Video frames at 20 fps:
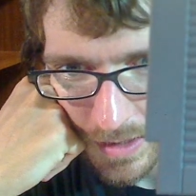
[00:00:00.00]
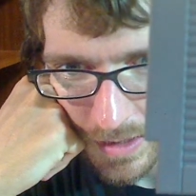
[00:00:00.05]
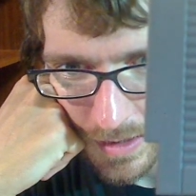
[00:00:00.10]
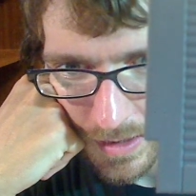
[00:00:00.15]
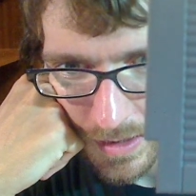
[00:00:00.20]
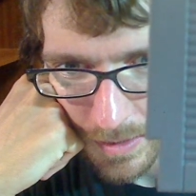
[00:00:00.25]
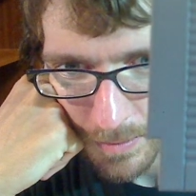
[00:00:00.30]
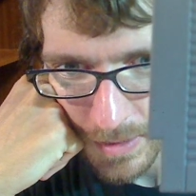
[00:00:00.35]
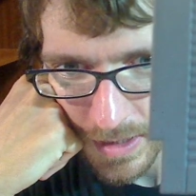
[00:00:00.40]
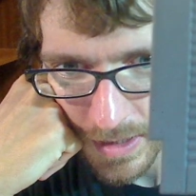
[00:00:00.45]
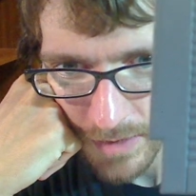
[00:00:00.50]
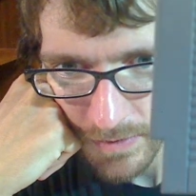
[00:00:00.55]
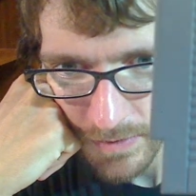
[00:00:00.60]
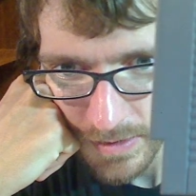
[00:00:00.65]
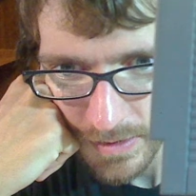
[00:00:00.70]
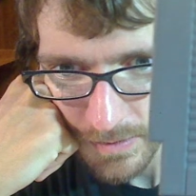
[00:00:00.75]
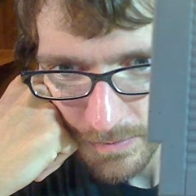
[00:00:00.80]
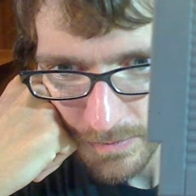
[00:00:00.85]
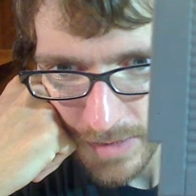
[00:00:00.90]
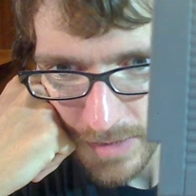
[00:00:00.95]
a little bit of
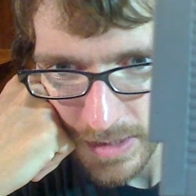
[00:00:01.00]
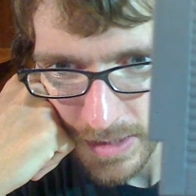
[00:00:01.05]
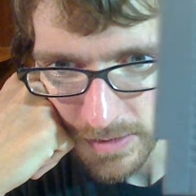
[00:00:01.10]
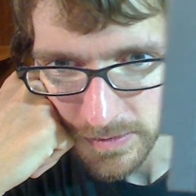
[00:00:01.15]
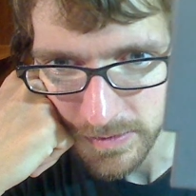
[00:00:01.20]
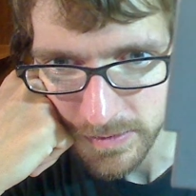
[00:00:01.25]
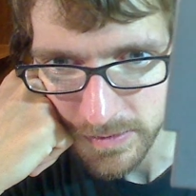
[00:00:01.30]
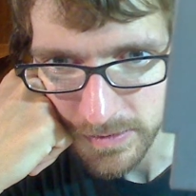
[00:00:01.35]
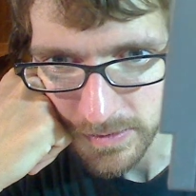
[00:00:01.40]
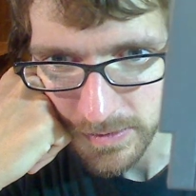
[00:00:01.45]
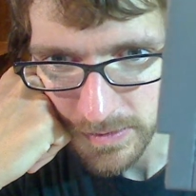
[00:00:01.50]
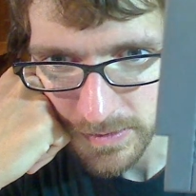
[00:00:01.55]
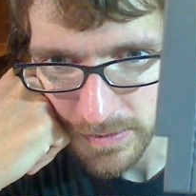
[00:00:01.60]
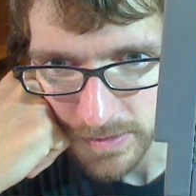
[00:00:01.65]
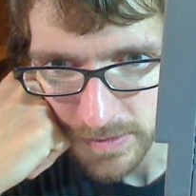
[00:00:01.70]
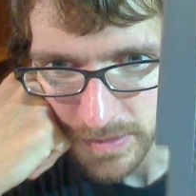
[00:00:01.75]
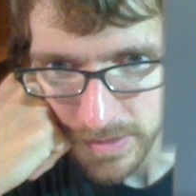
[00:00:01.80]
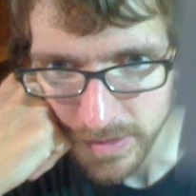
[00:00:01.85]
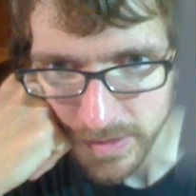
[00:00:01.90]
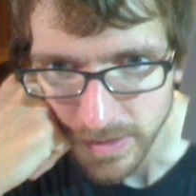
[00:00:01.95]
it. It's
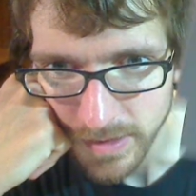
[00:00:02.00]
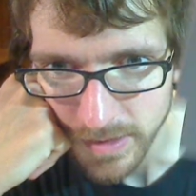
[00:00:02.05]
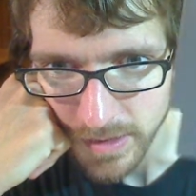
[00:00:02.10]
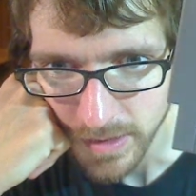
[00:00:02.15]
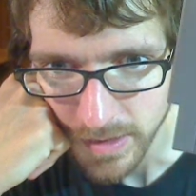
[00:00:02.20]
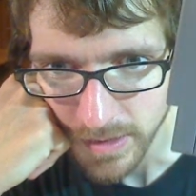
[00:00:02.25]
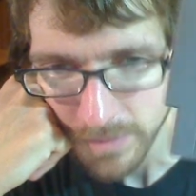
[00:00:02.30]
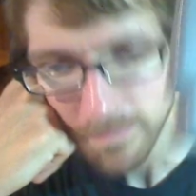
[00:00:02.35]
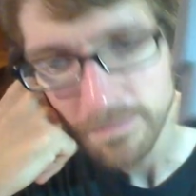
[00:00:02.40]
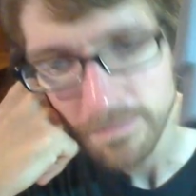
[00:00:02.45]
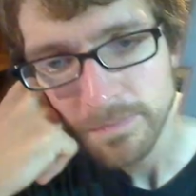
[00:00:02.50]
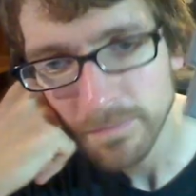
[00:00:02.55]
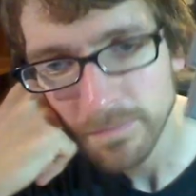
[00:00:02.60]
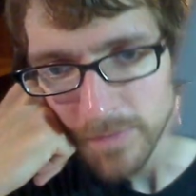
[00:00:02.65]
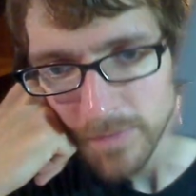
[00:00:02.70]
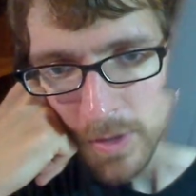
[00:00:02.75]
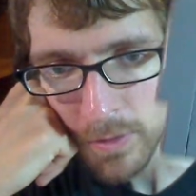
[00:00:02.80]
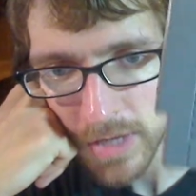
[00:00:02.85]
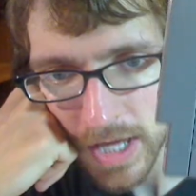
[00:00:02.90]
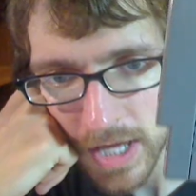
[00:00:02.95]

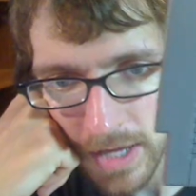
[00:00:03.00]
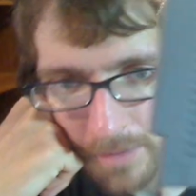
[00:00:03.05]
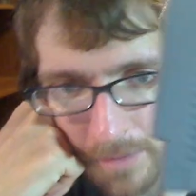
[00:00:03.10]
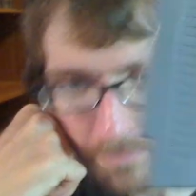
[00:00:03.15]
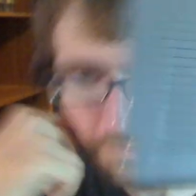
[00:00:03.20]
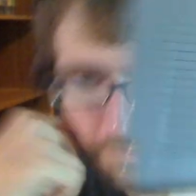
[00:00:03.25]
okay.